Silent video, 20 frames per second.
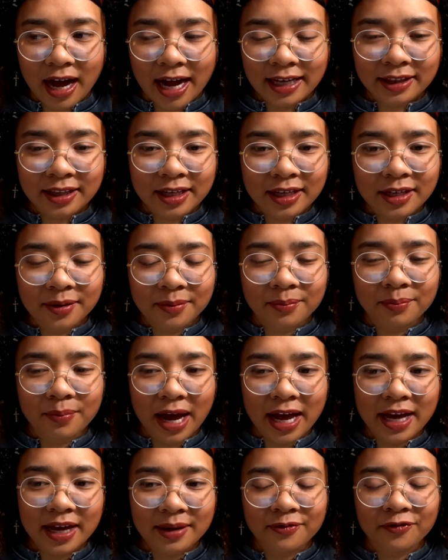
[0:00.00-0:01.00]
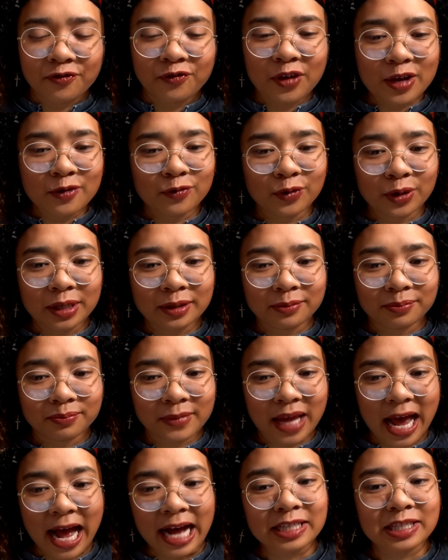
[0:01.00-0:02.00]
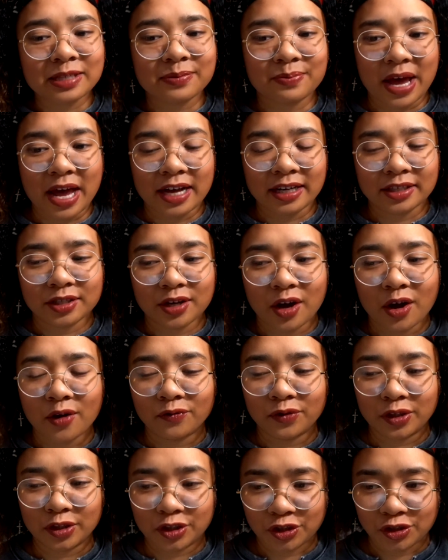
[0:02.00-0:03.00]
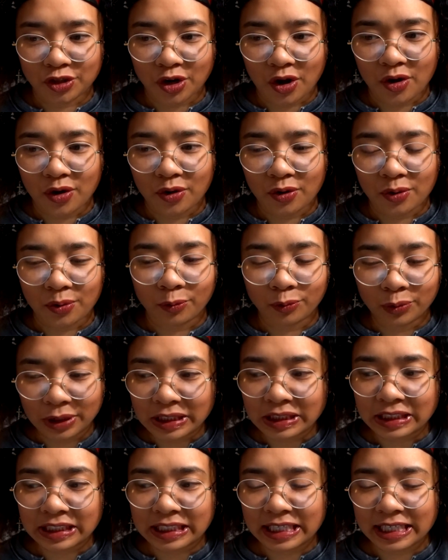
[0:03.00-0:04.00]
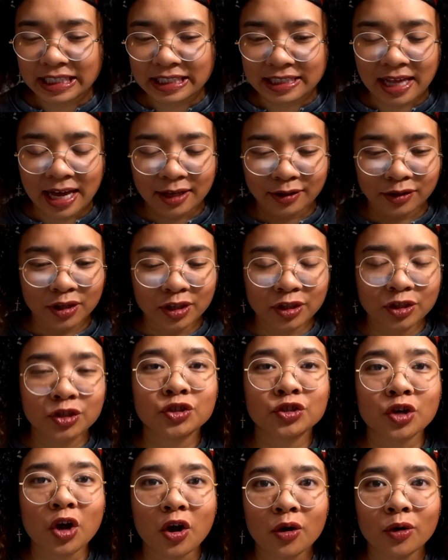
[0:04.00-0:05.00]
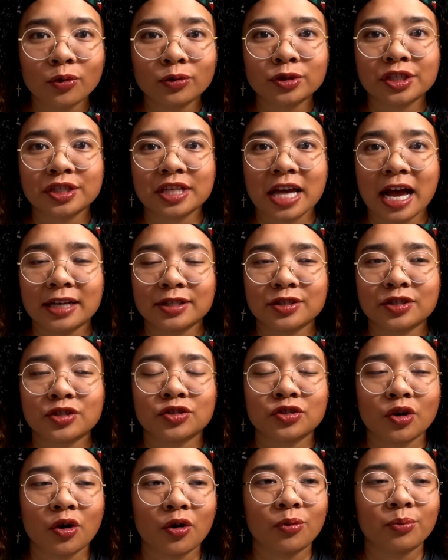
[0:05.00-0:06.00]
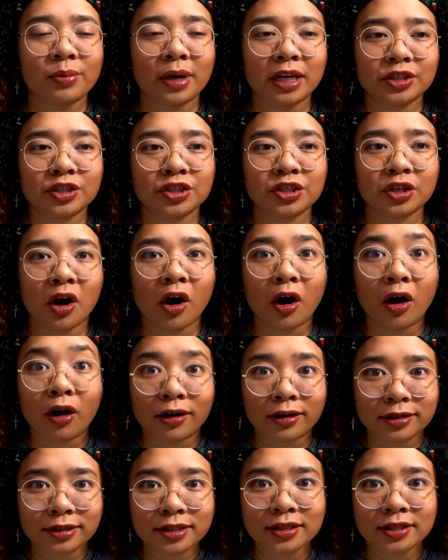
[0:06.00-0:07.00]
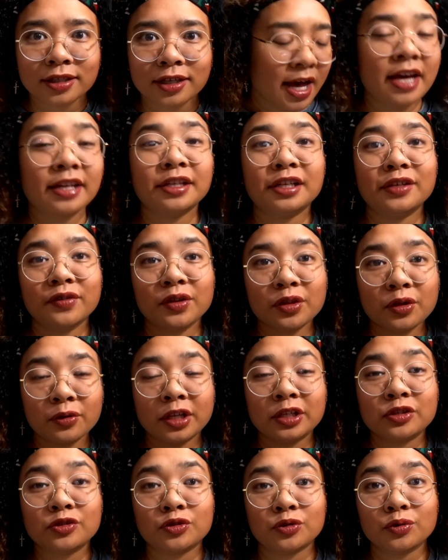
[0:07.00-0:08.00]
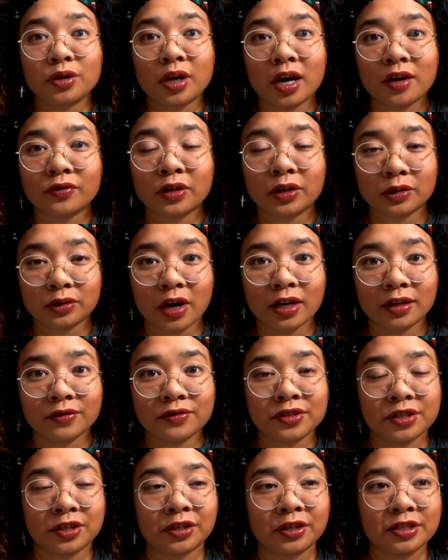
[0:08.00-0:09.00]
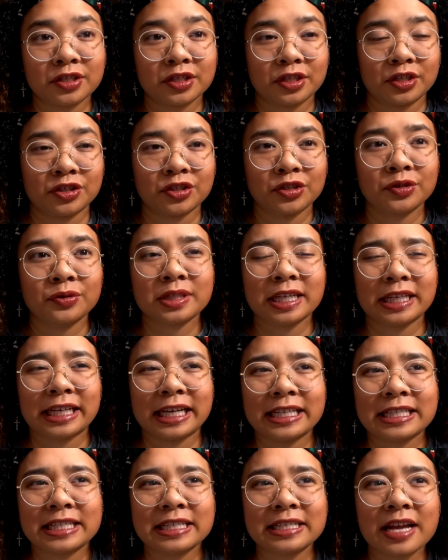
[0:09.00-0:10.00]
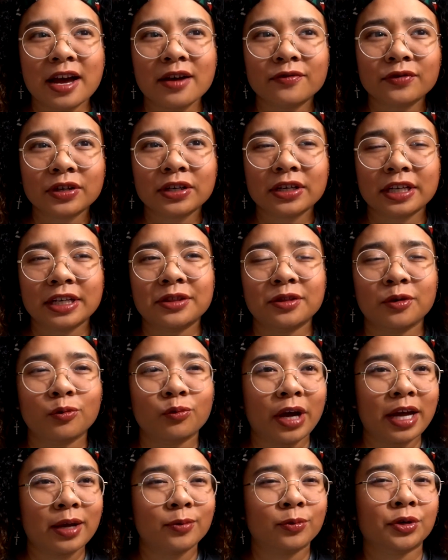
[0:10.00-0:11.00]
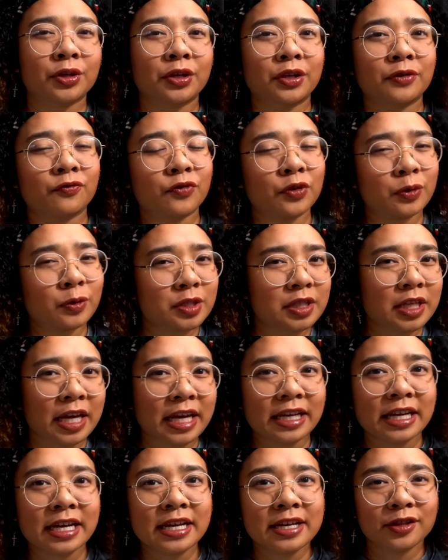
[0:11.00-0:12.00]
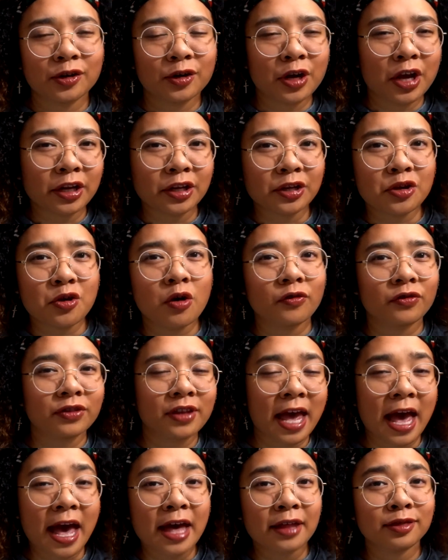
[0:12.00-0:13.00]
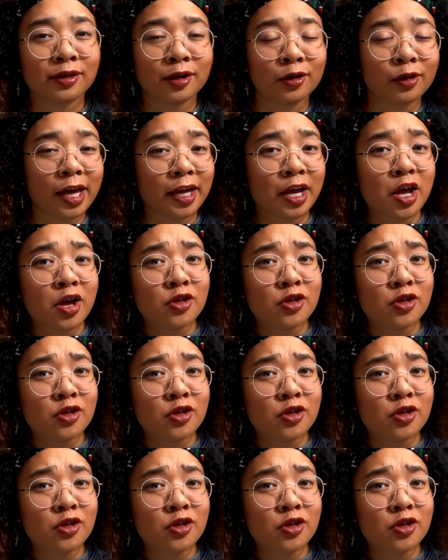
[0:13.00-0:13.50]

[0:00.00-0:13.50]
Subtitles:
I think my favorite aspect of the show really is that this show just has so much heart. And even though they do cover a lot of serious issues, like, it's never in the way where it feels like they're hitting you over the head and they're like,